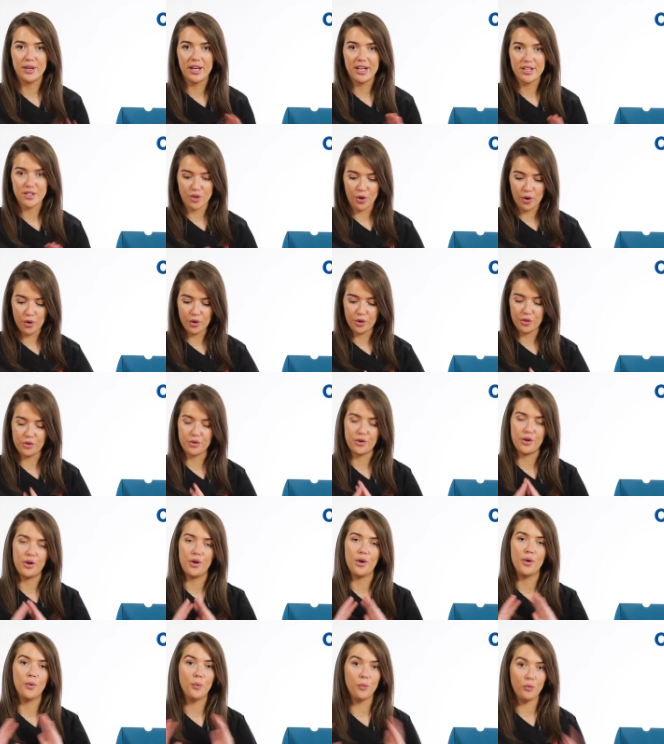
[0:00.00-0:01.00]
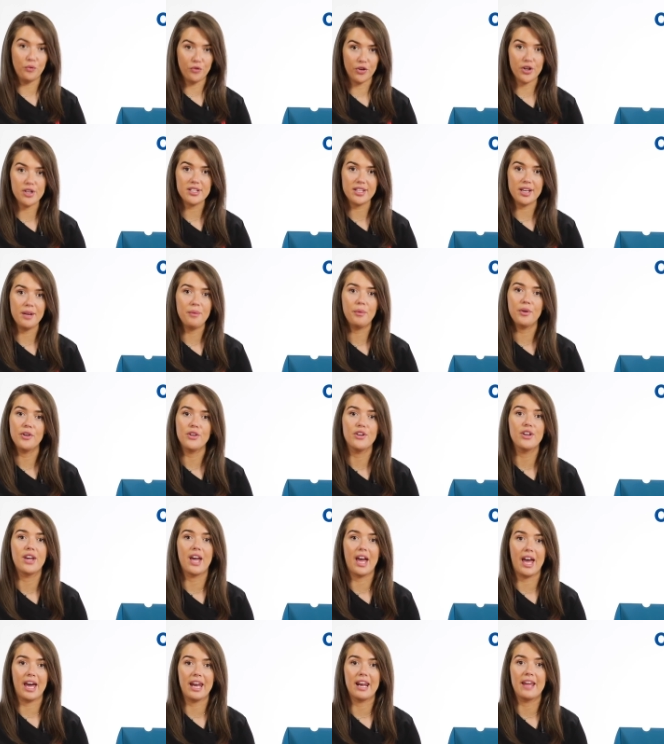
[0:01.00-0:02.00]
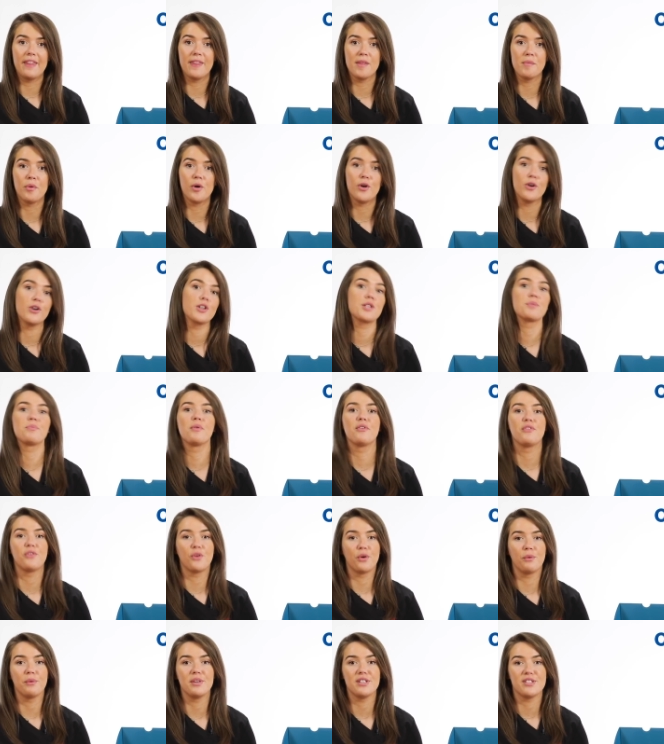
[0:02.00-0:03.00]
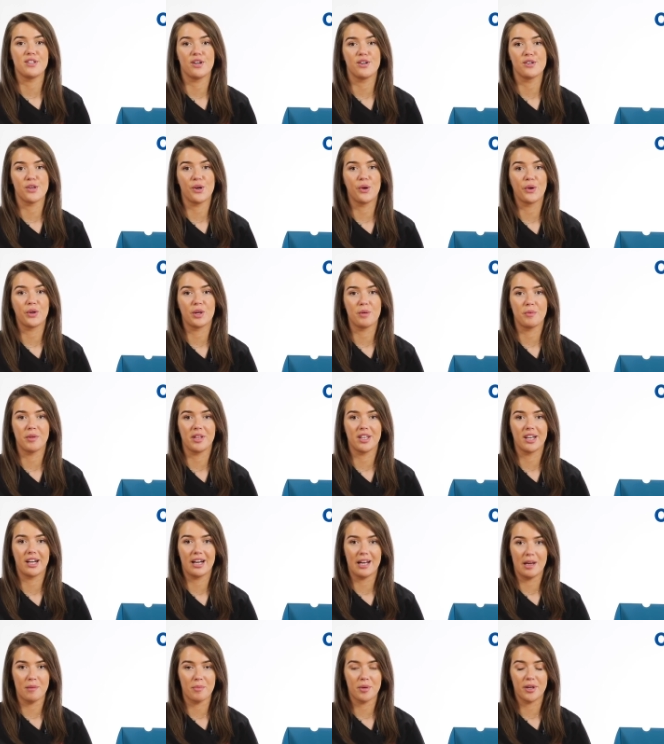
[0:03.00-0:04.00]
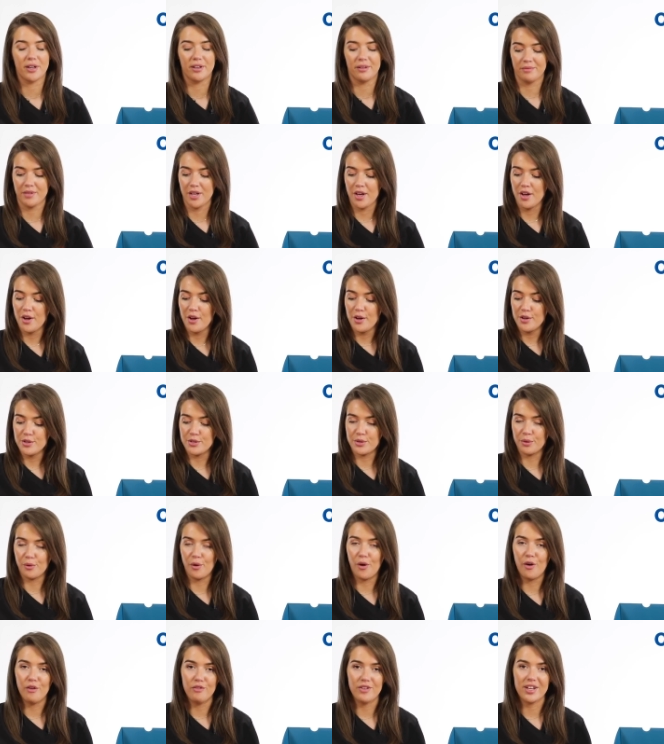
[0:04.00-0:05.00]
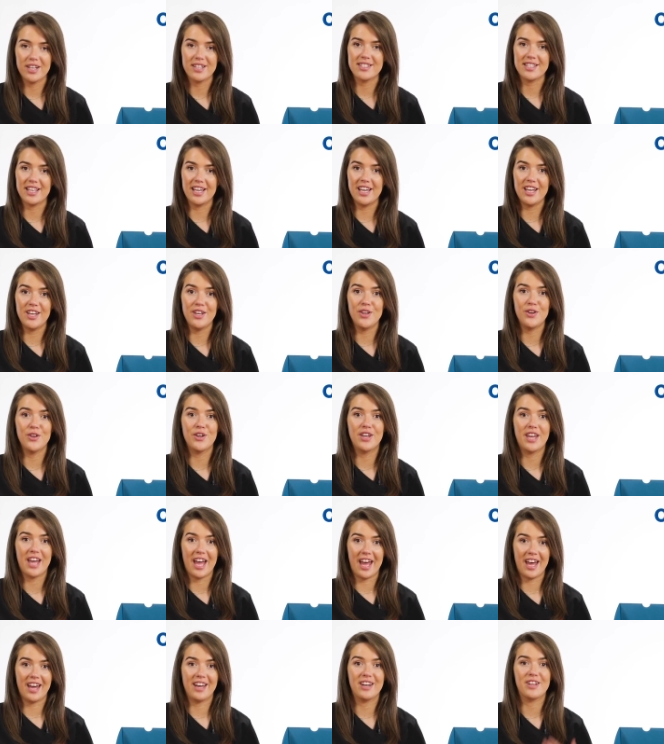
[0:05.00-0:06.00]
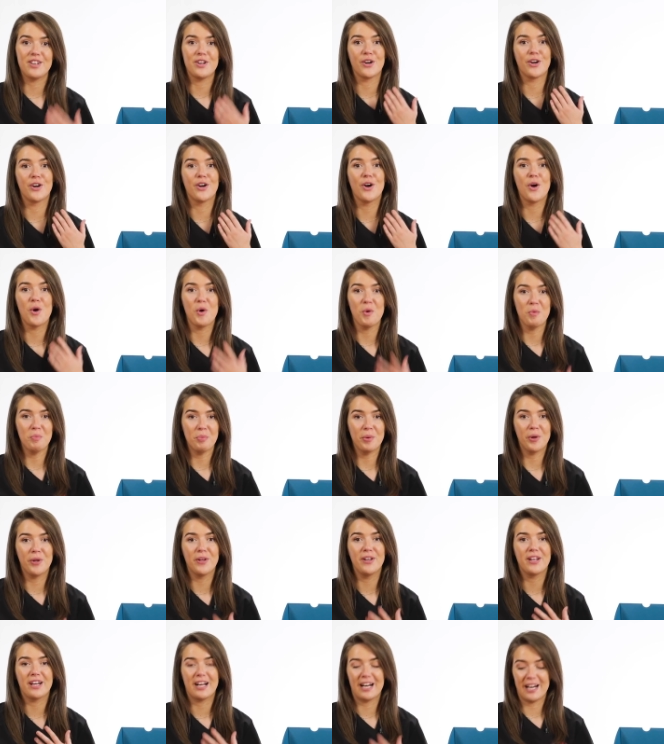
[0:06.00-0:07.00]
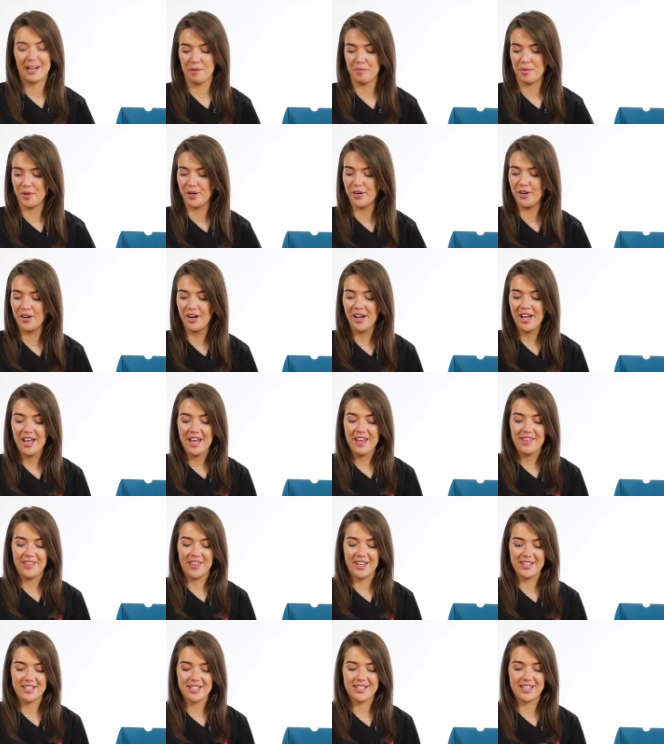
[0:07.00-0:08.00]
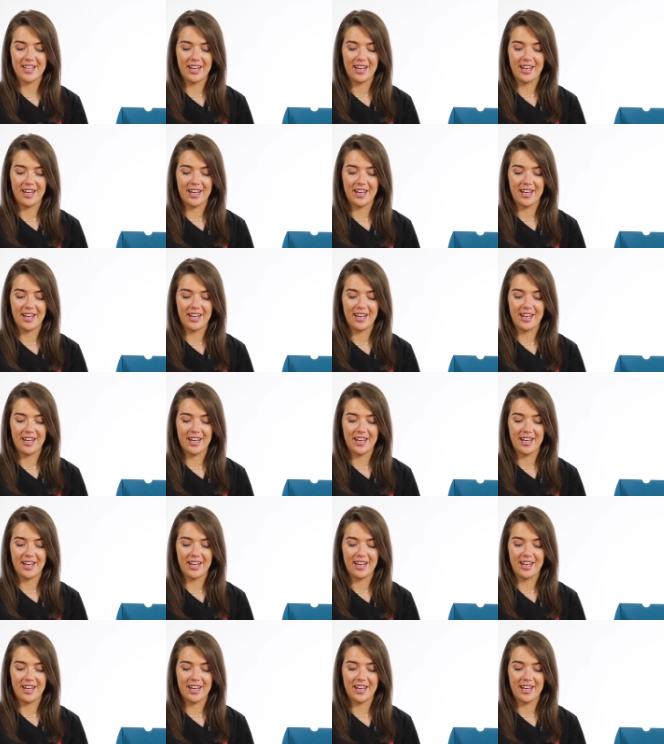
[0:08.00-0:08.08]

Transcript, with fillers: let's talk through firstly what you get in the box before we start talking about the clipper. So obviously you get your opal clipper. This is